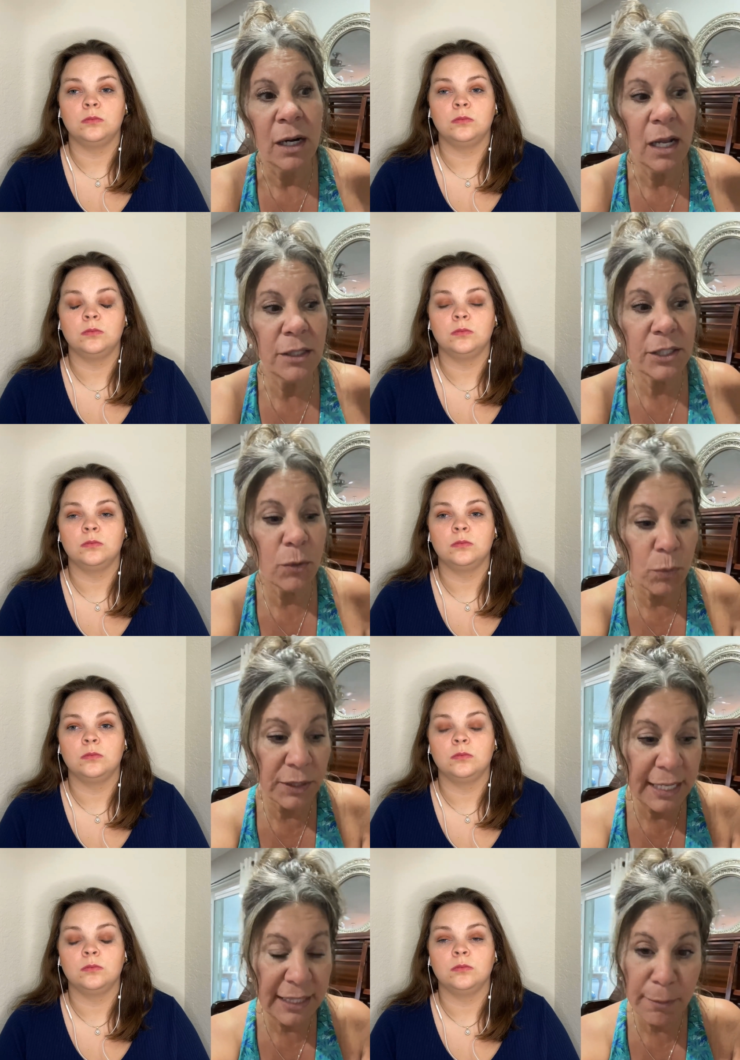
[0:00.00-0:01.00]
Speaker 1: And so we'll
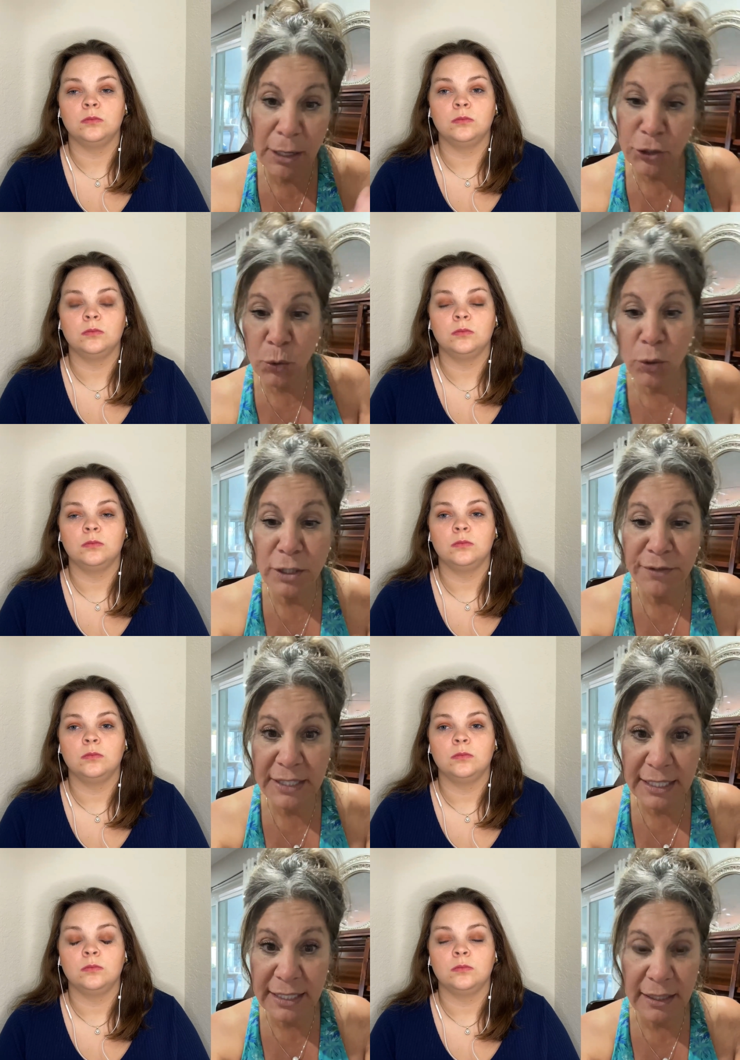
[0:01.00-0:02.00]
take them on tours of
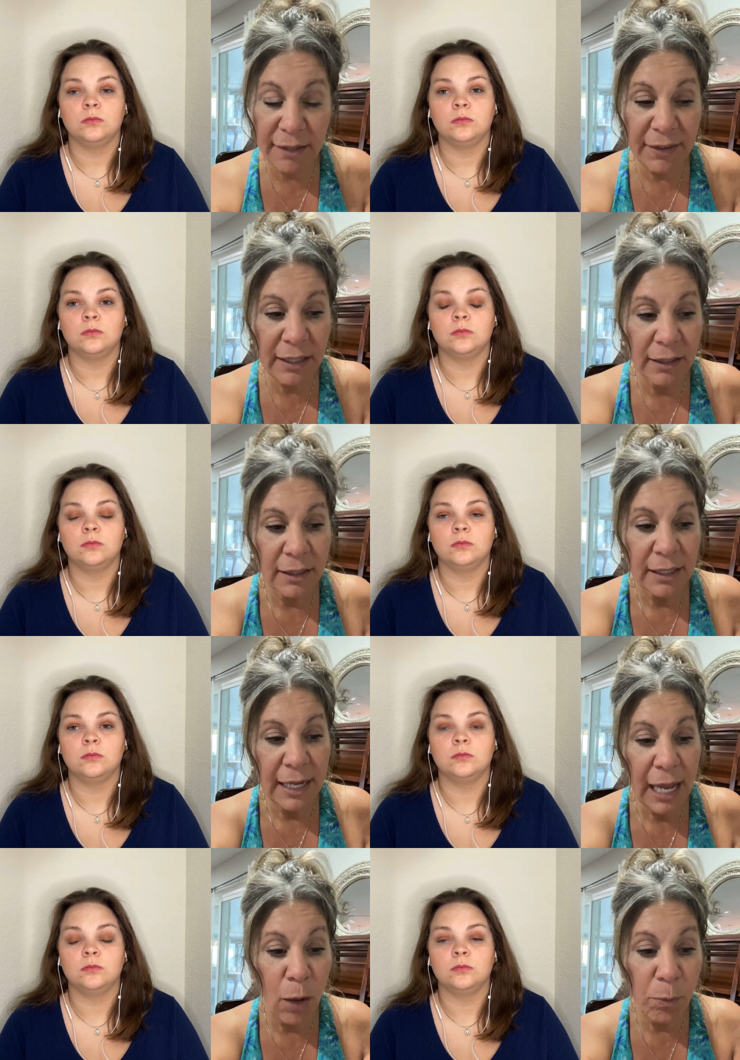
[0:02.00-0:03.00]
assisted living,
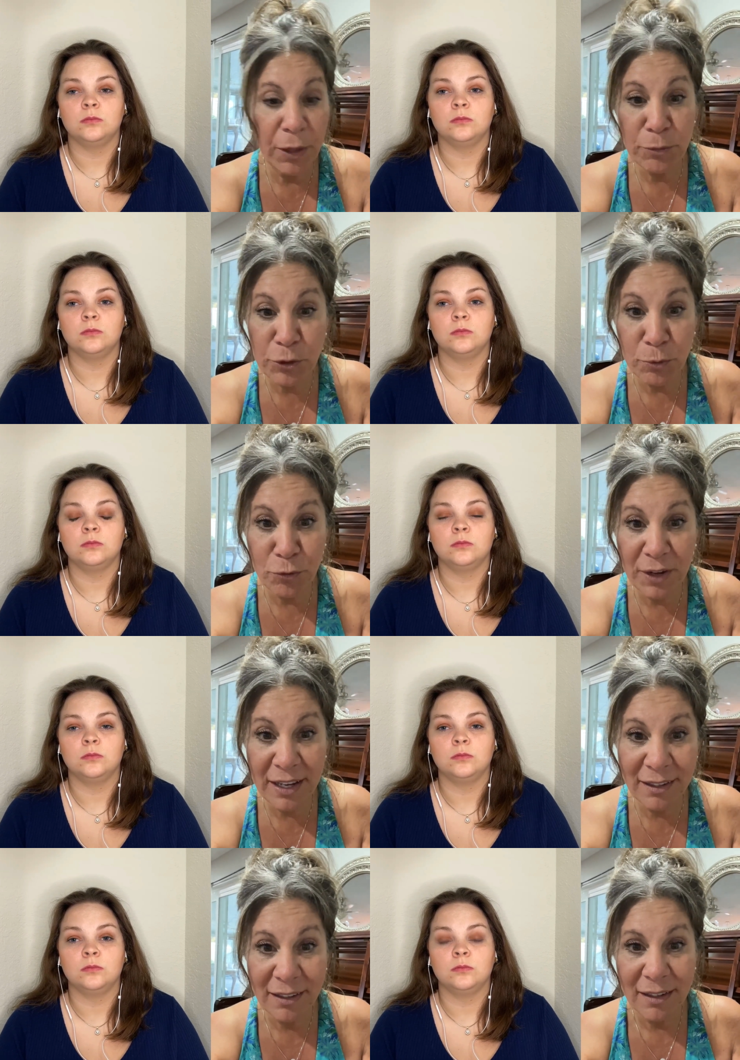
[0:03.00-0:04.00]
help them to move
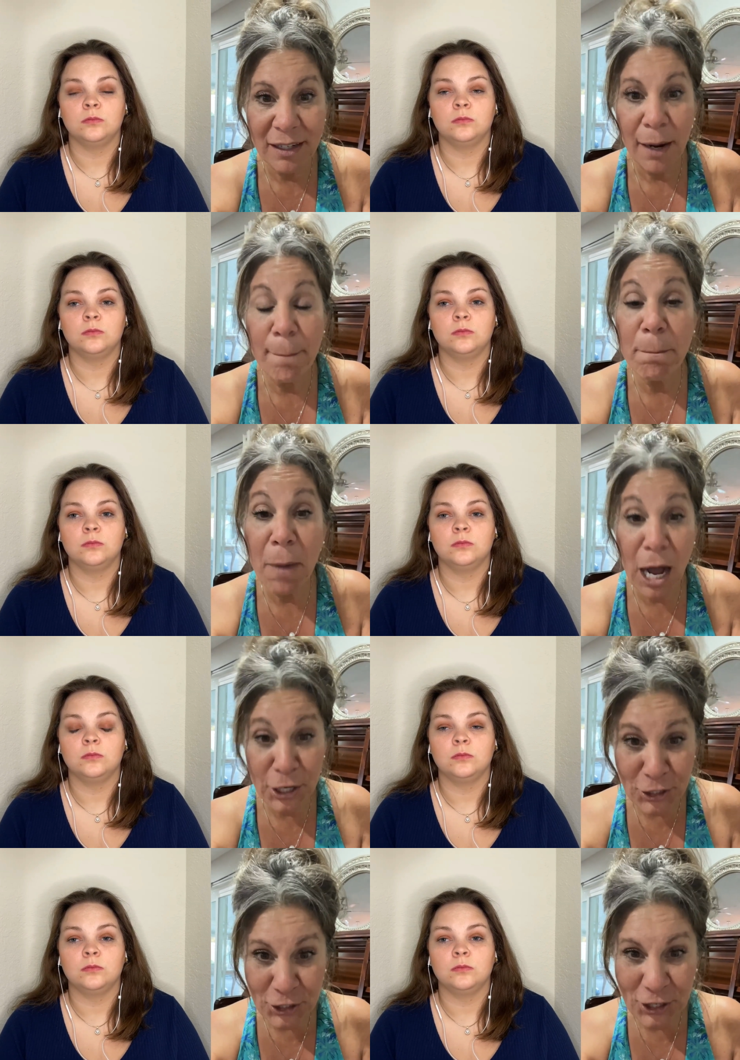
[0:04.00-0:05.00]
in,
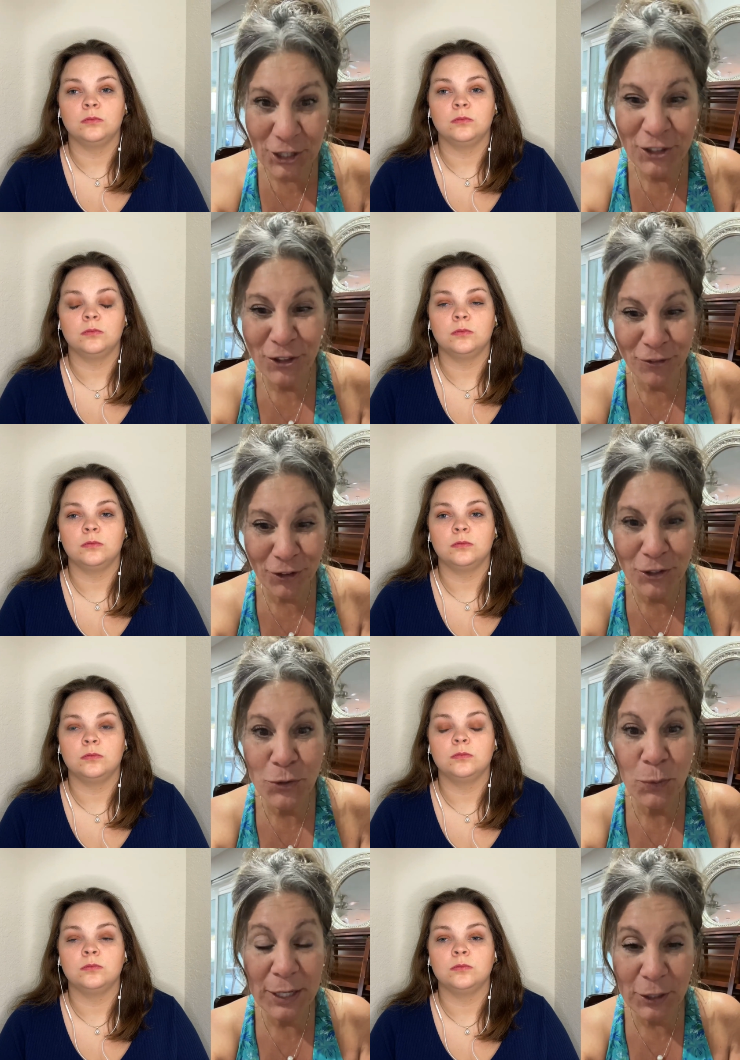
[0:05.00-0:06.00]
monitor the
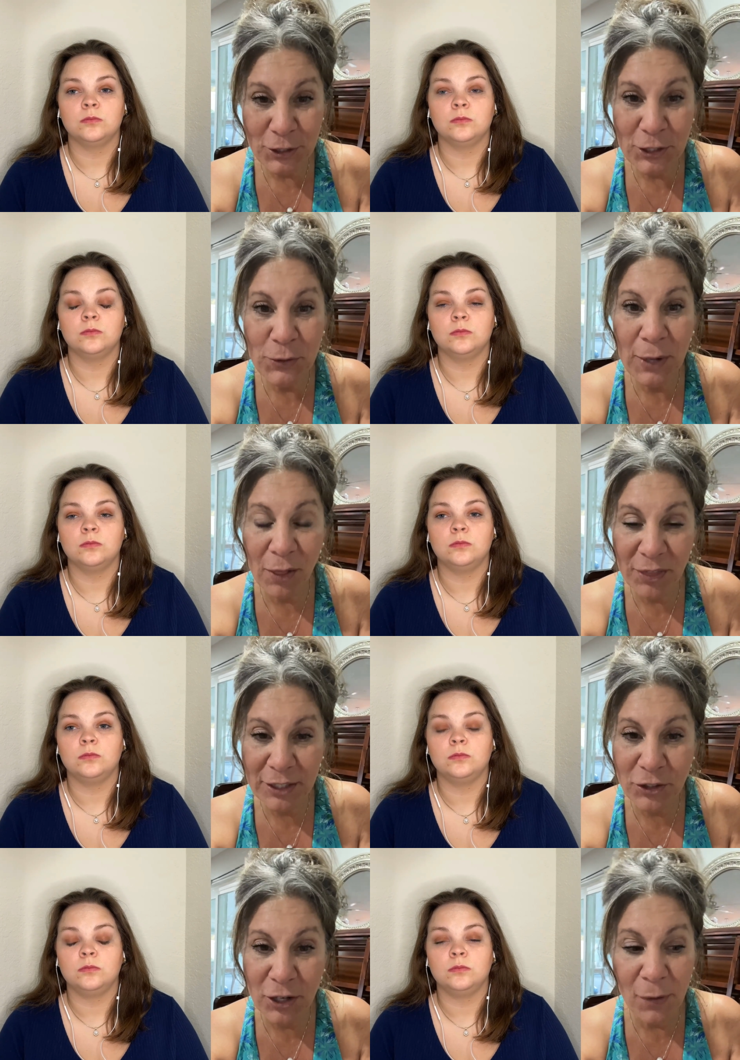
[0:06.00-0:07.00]
first week or two how
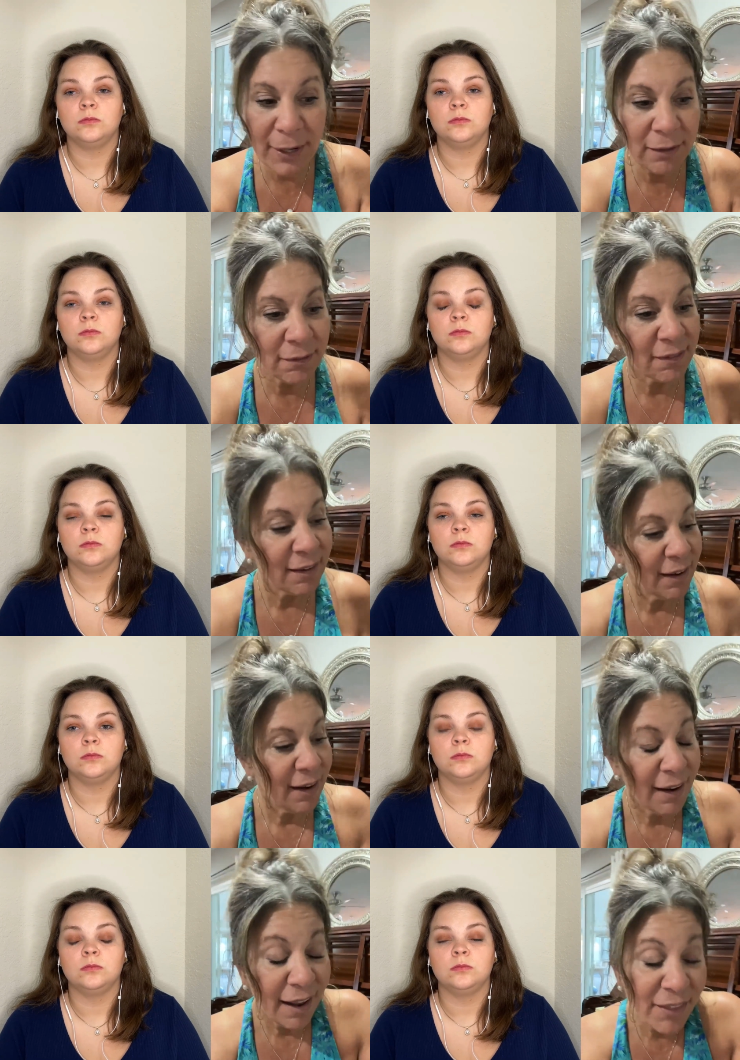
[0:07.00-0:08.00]
things are going,
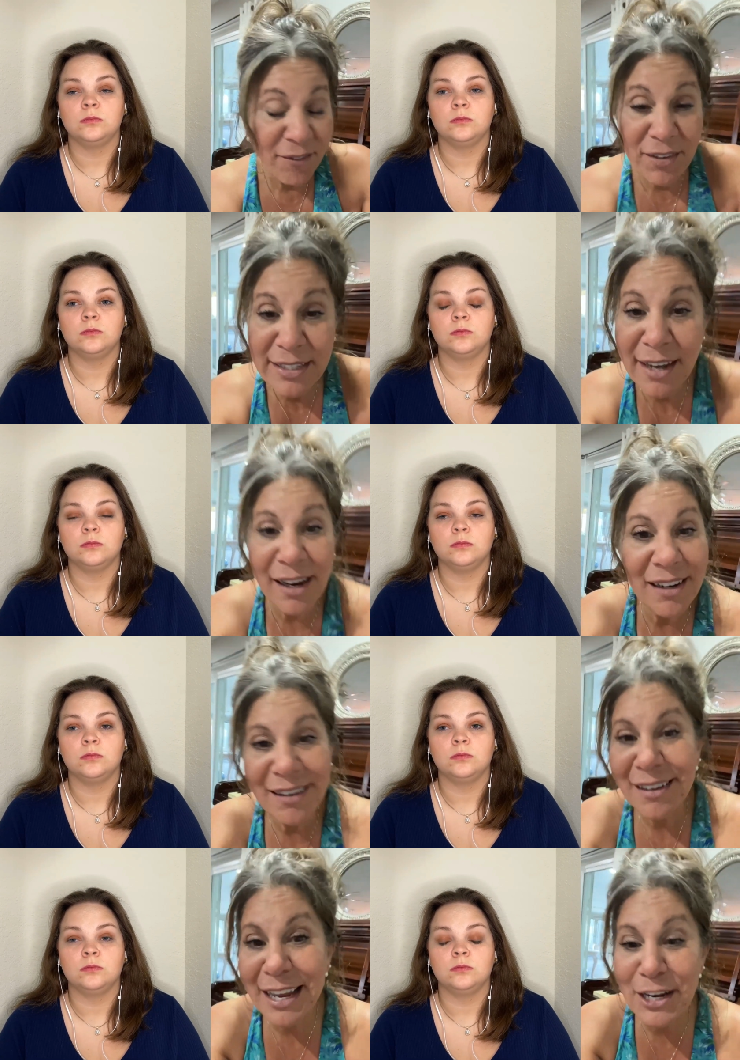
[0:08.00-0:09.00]
and then visit.
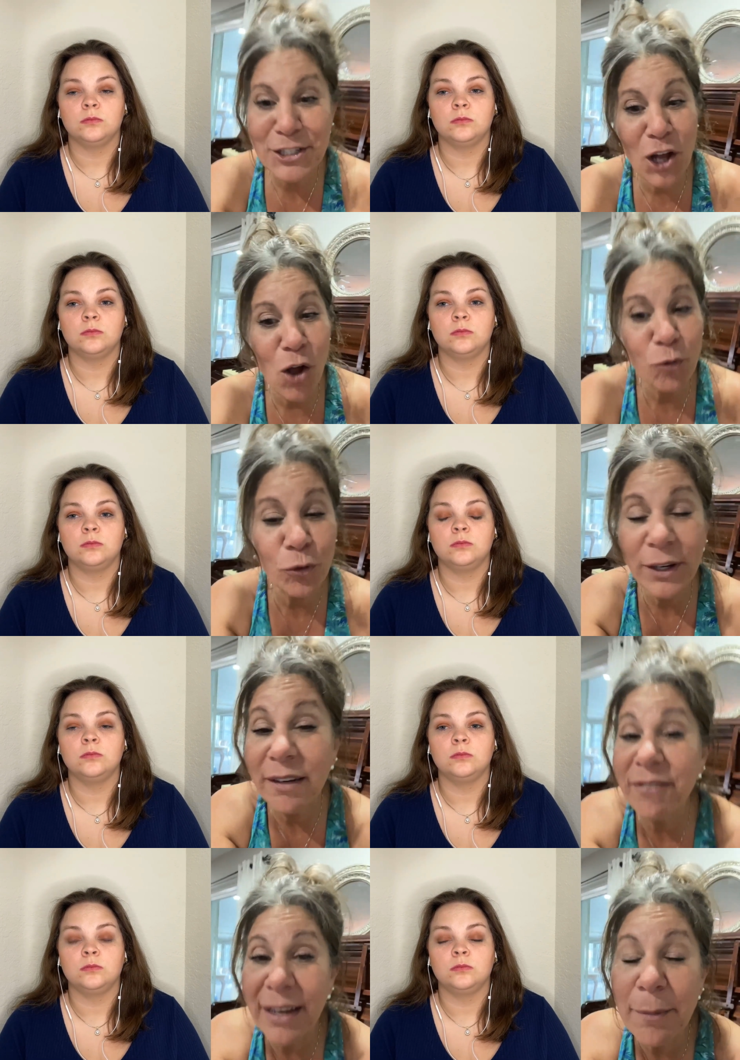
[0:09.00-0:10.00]
And it's all free to
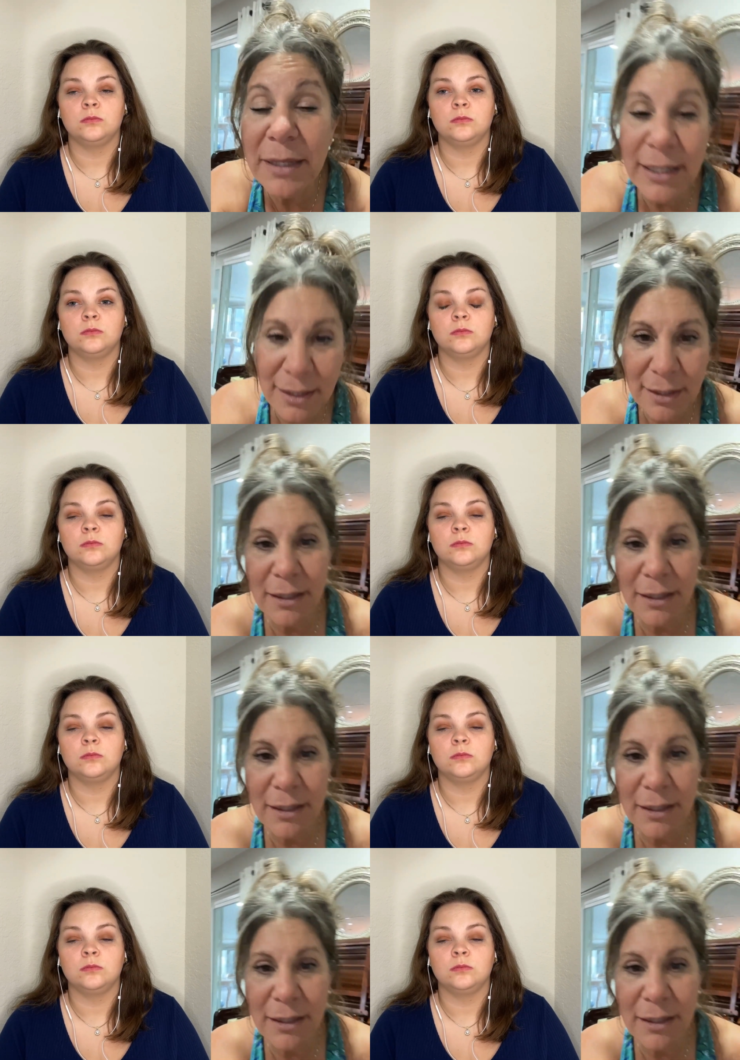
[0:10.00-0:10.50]
families.